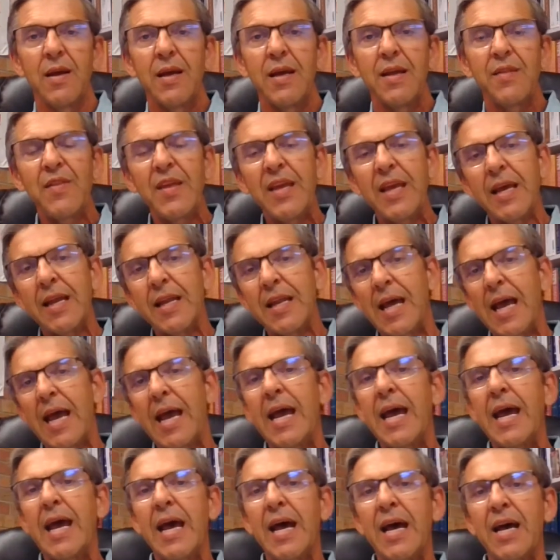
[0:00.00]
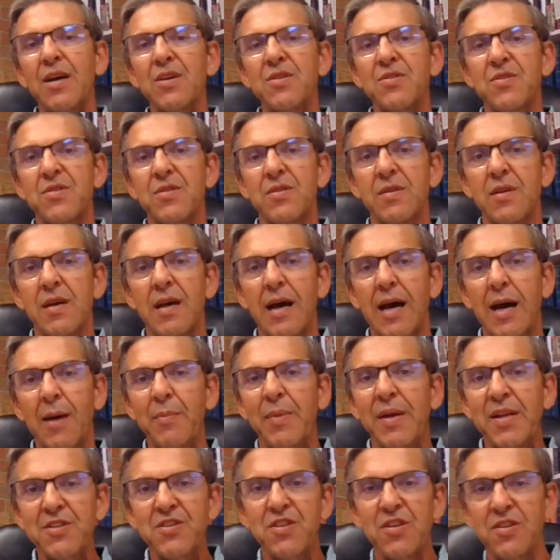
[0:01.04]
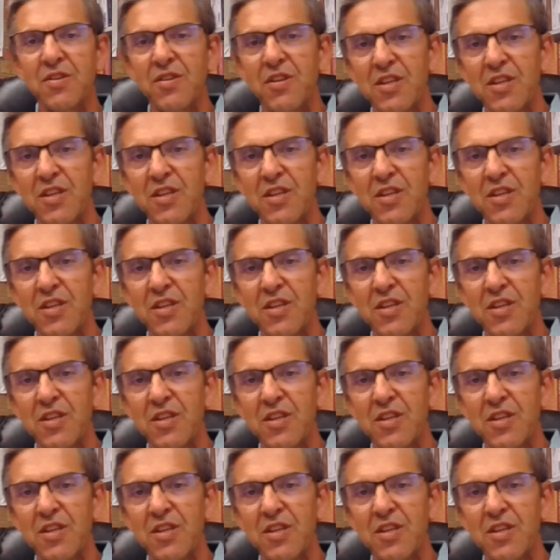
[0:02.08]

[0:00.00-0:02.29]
And then, as I mentioned